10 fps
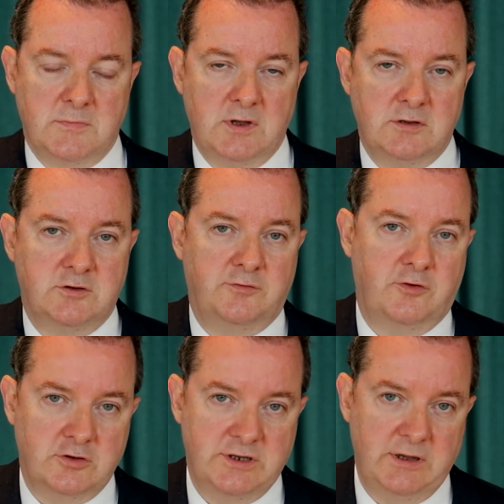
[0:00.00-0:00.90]
So
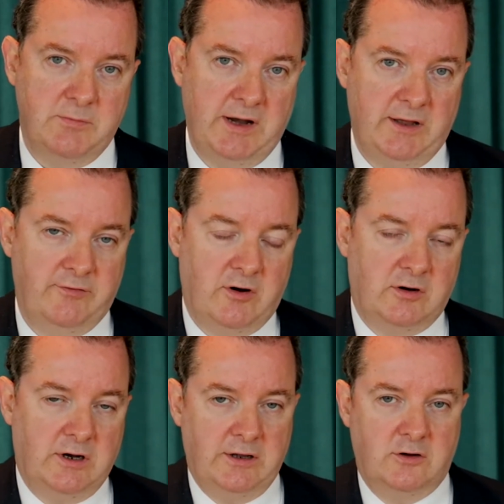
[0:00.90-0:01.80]
firstly, many of our
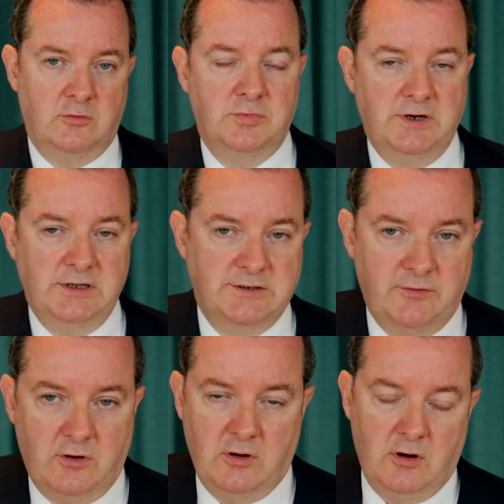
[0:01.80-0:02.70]
client companies have
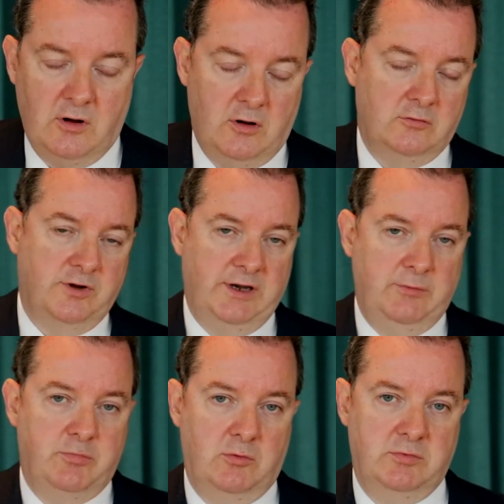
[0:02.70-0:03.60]
already
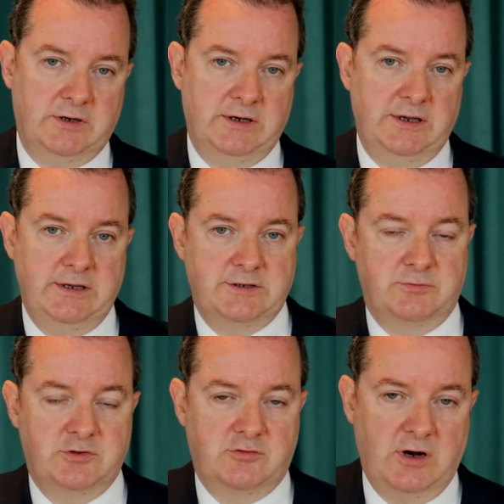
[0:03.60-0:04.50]
publicly
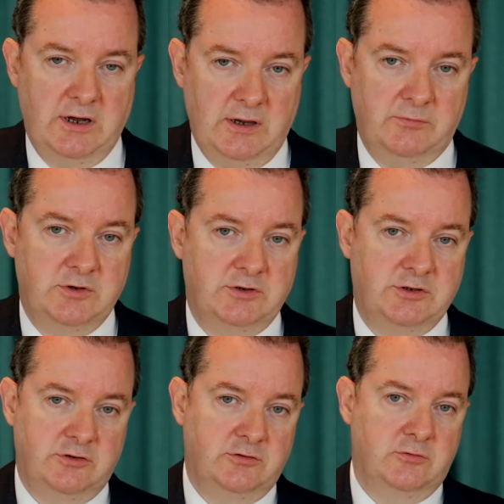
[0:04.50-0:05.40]
subscribed
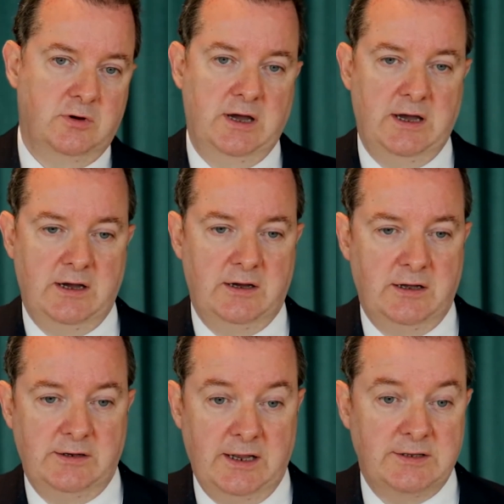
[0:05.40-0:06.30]
to
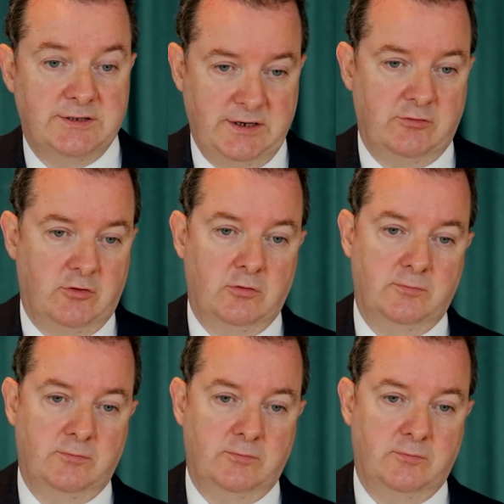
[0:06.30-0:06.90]
net zero.